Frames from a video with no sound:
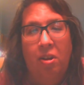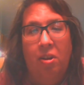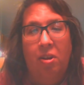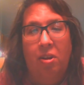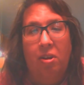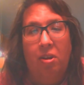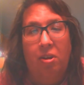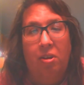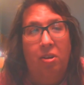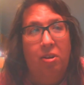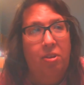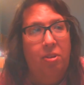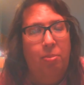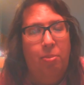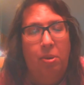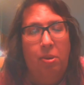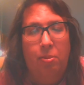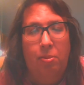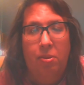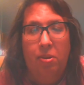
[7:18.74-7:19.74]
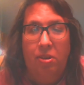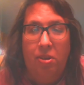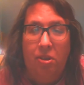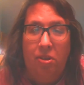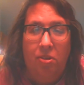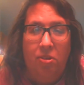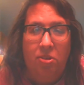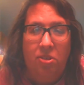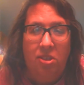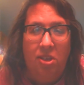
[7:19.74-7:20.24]
all the people on the
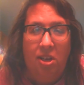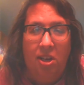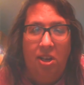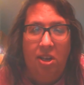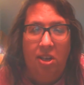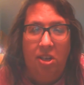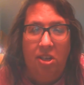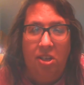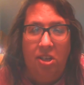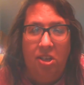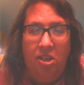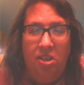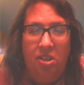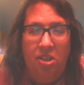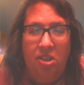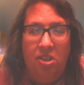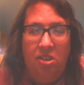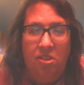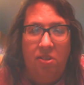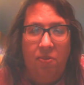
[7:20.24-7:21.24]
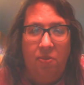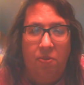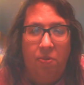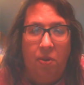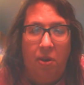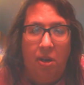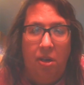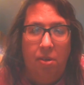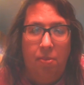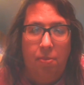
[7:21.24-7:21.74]
other side and the ETs
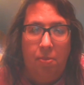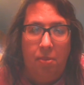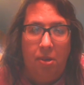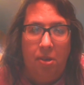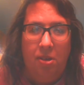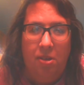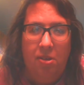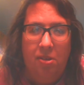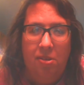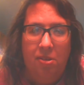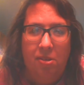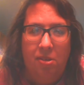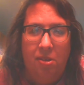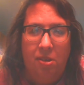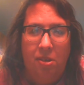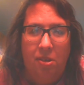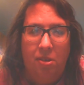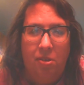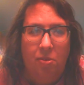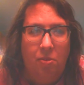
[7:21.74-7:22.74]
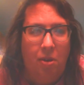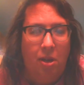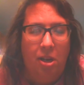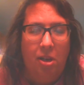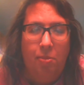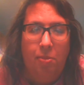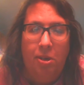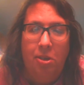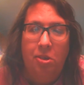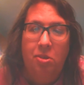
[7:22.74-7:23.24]
afraid of me? You know, why
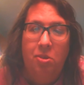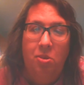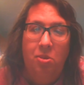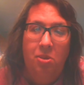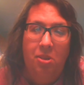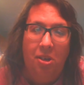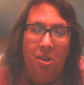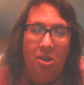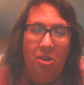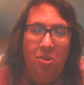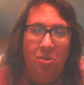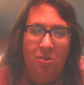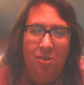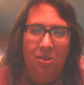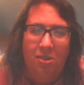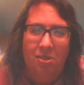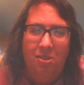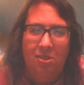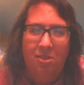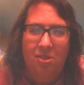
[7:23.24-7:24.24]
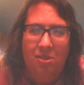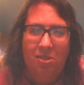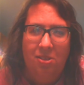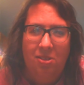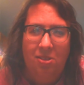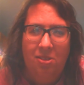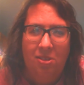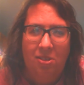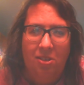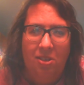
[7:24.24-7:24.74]
am I too dangerous?
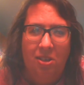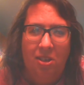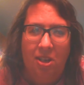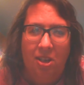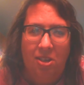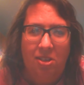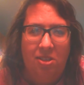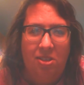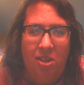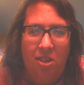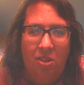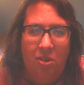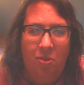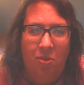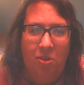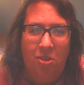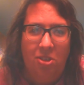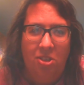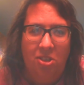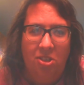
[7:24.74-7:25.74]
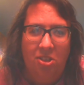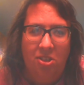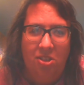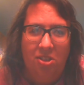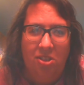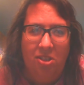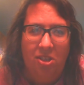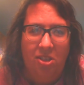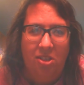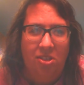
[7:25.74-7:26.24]
You got to ask that question,
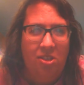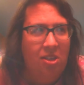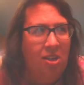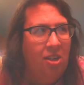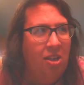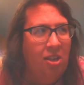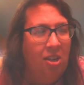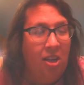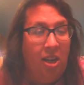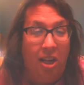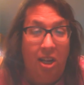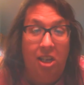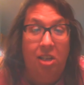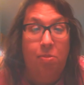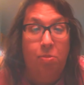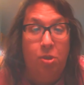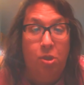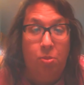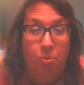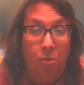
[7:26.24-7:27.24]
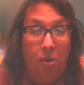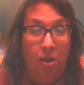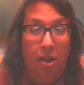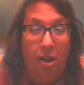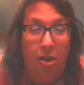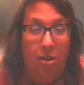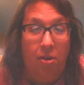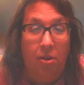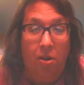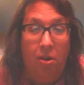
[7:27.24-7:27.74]
because I am spread
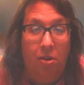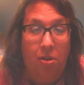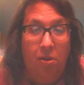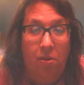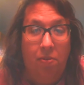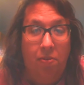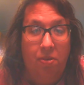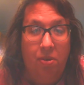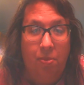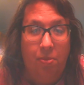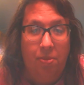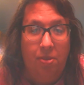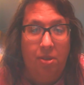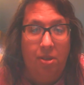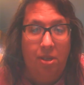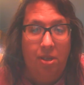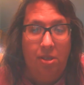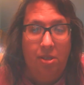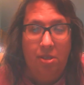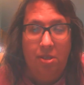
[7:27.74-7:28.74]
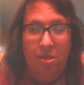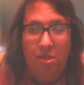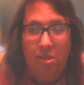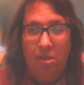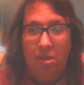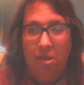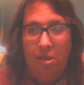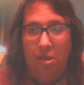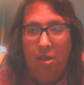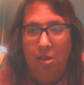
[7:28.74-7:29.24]
out all over the place,
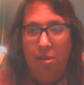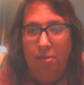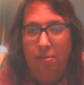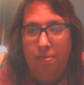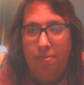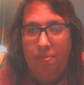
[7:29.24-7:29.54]
you know.